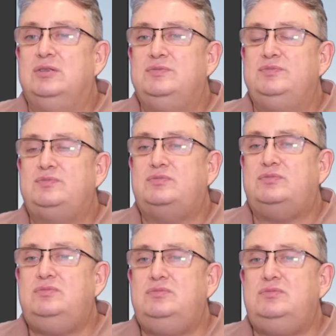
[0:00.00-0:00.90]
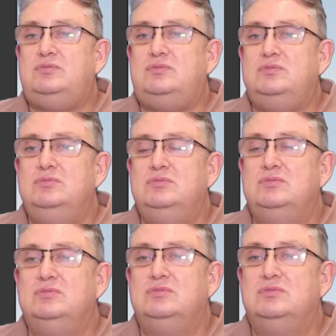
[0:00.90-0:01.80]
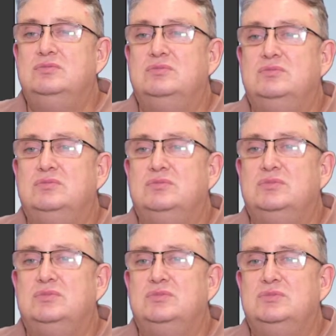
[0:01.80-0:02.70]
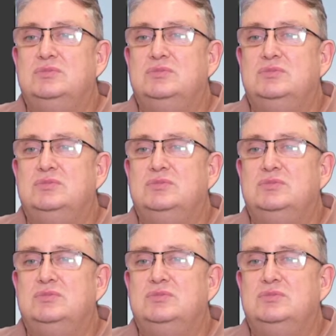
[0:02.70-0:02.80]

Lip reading: Nothing is said.